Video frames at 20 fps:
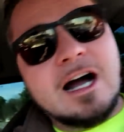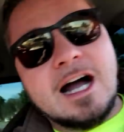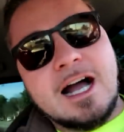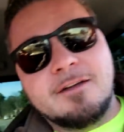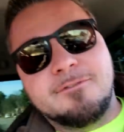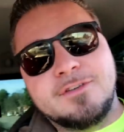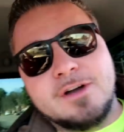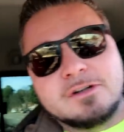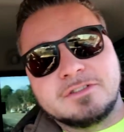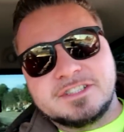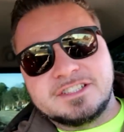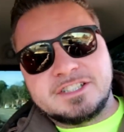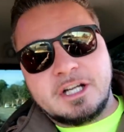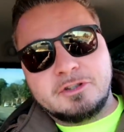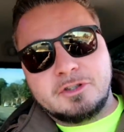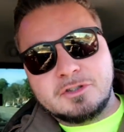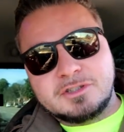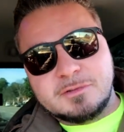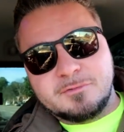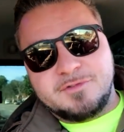All right, folks, let's go
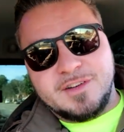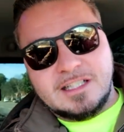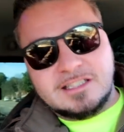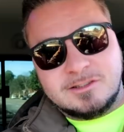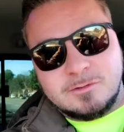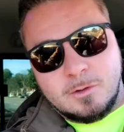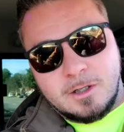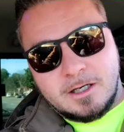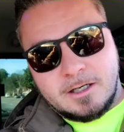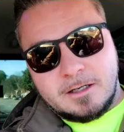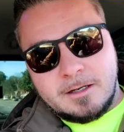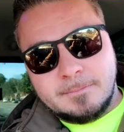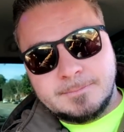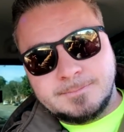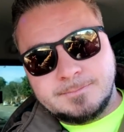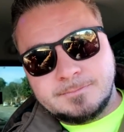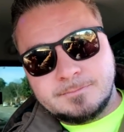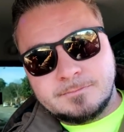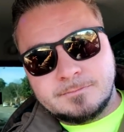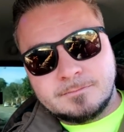do some fence work. No
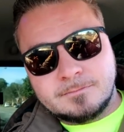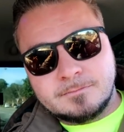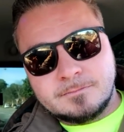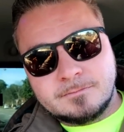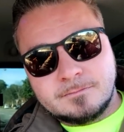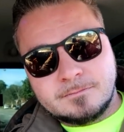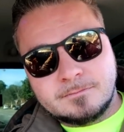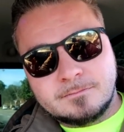shingles.